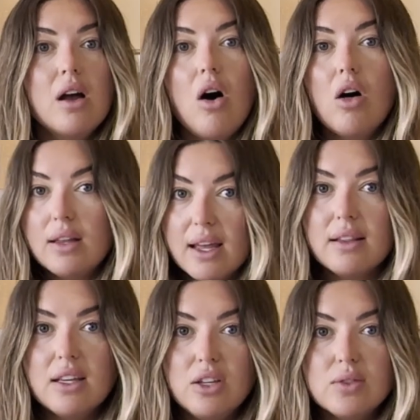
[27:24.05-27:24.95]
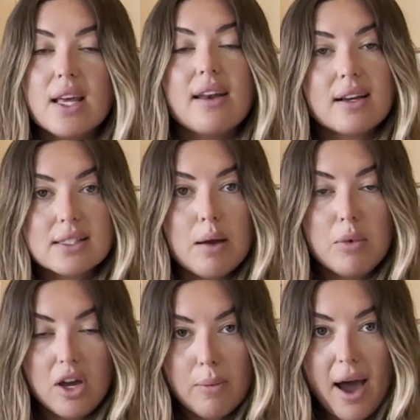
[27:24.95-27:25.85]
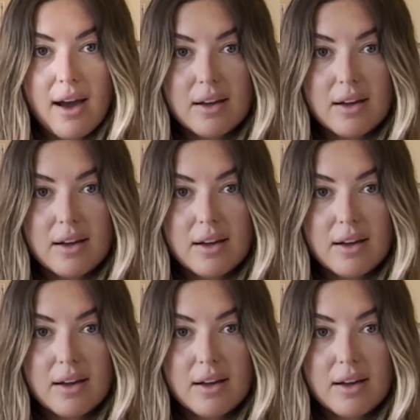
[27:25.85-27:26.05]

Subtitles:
I'll likely use it next time we go back.